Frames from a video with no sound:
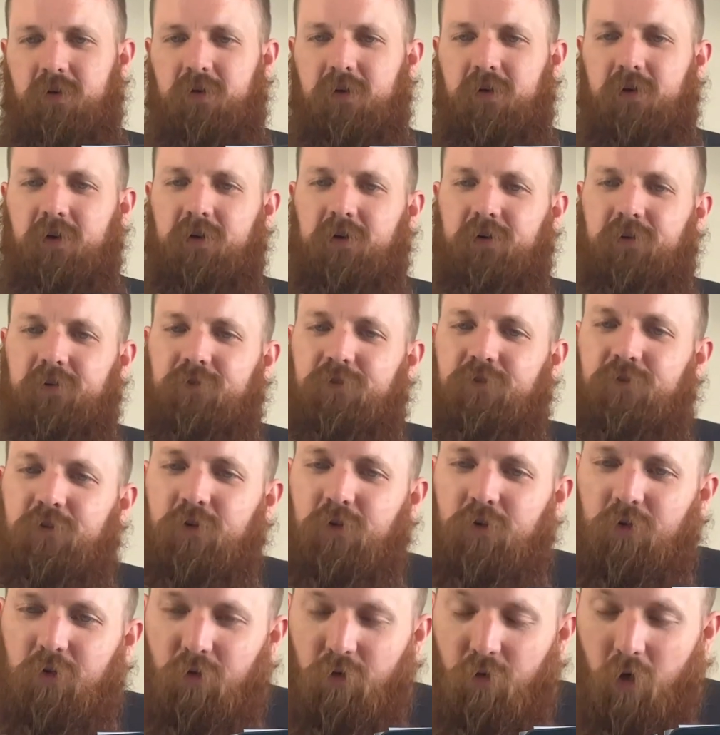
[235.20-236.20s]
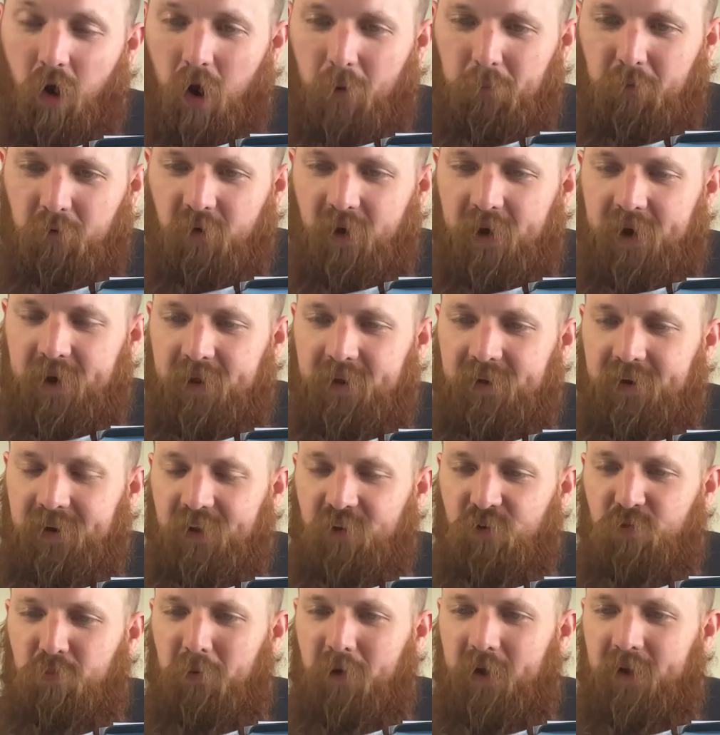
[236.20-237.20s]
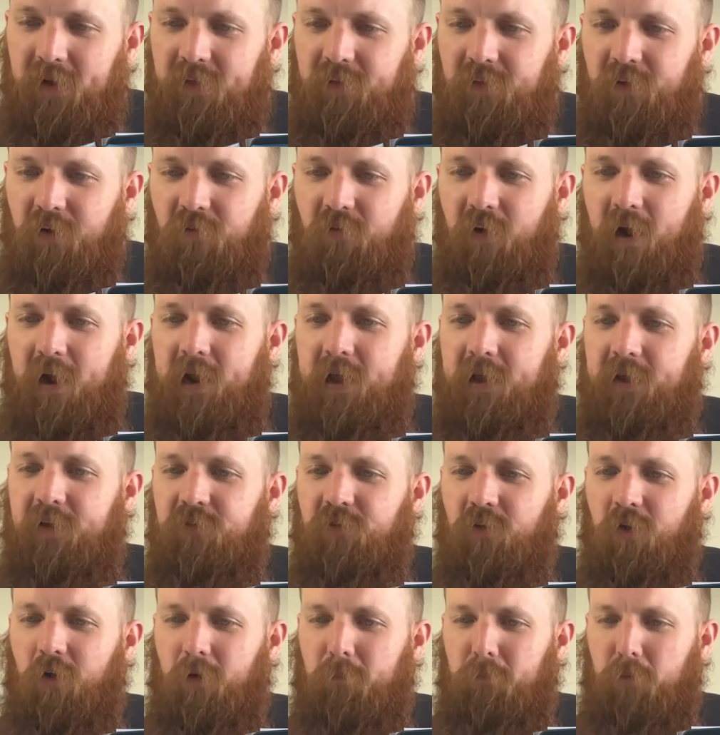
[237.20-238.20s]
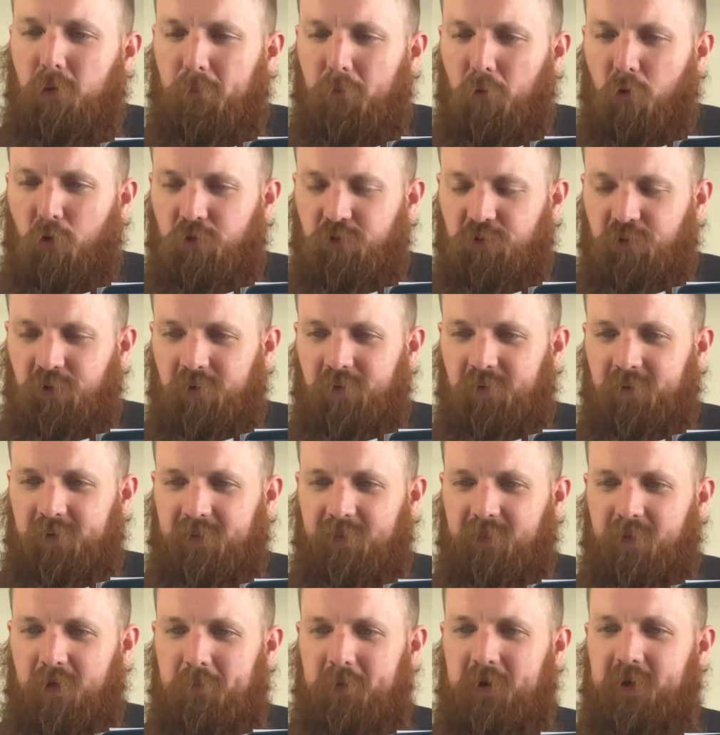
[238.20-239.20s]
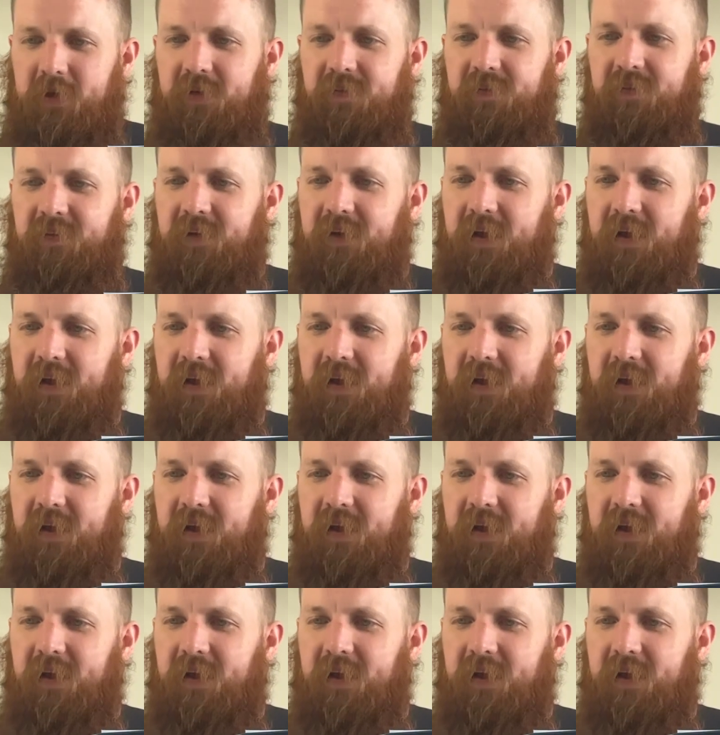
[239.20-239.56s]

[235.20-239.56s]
of corroborating and explaining their writings are proportionately limited. The